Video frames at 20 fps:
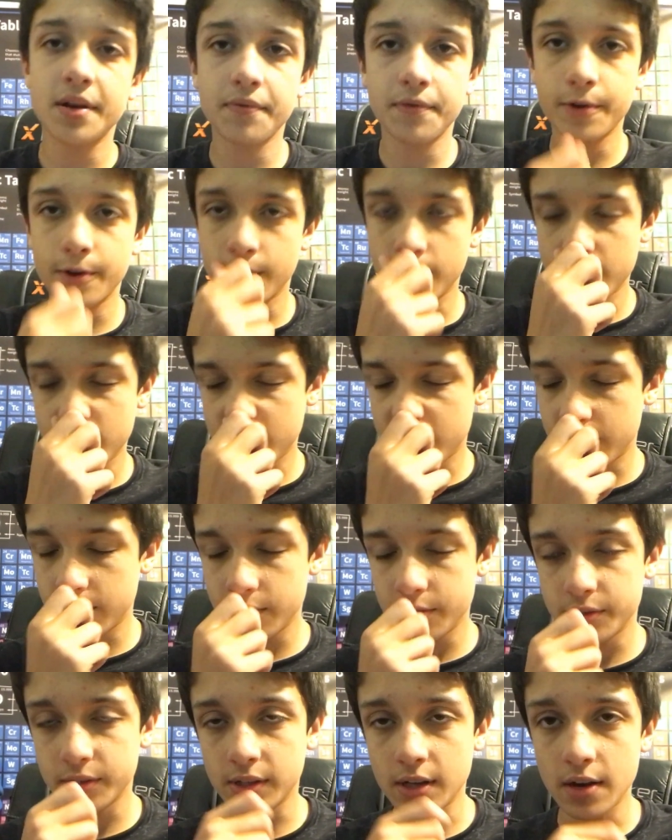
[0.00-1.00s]
time for I
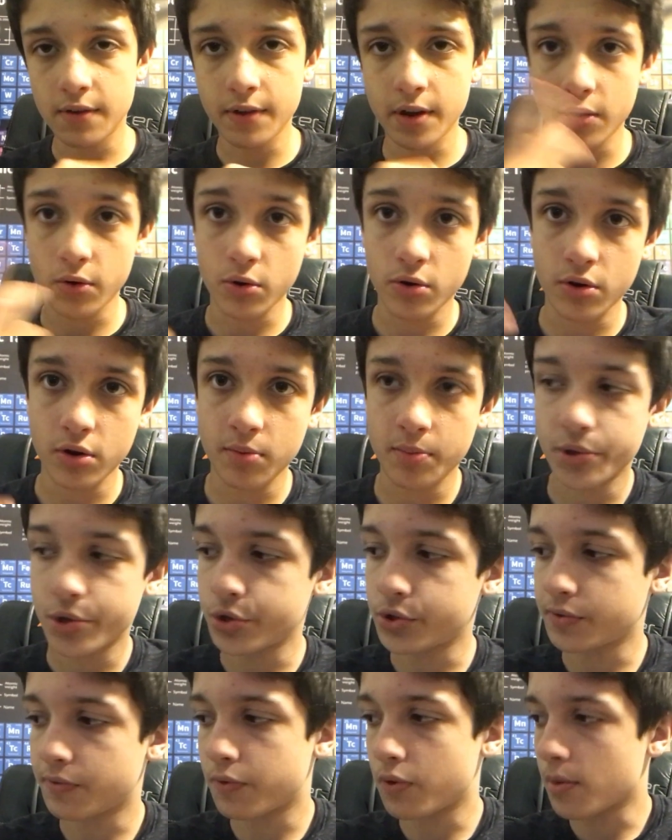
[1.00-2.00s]
know this is kind of out of order, but
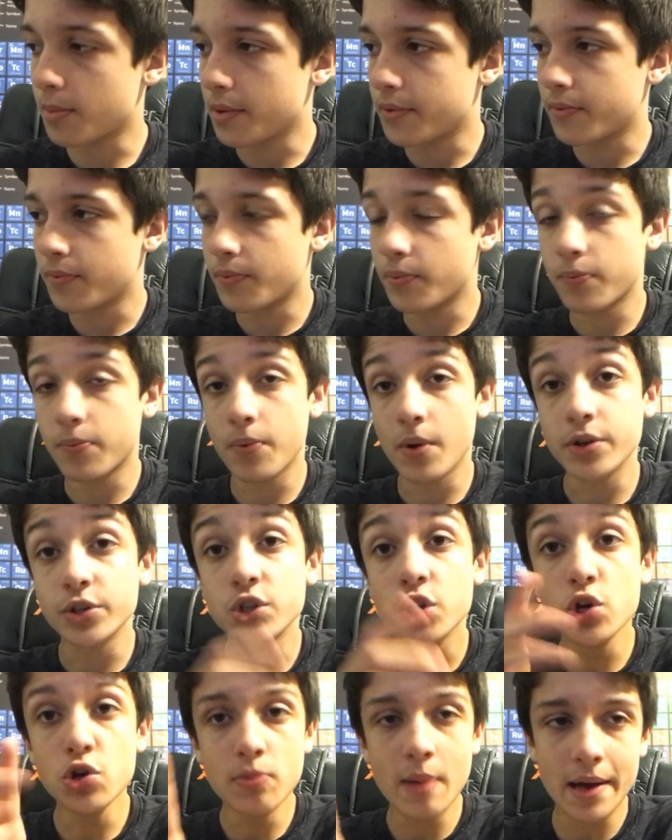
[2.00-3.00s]
there's a
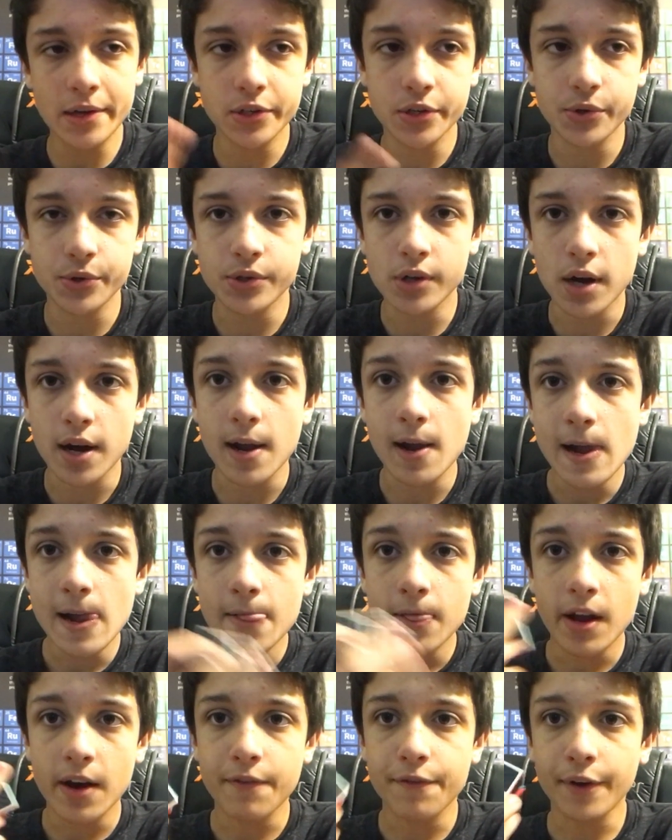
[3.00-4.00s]
2x2, sorry,
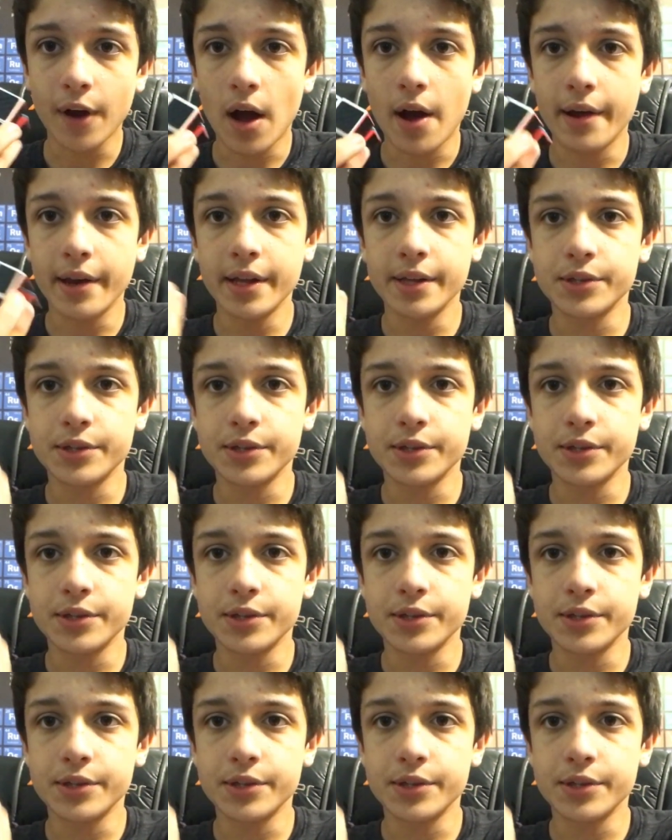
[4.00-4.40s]
and I forgot.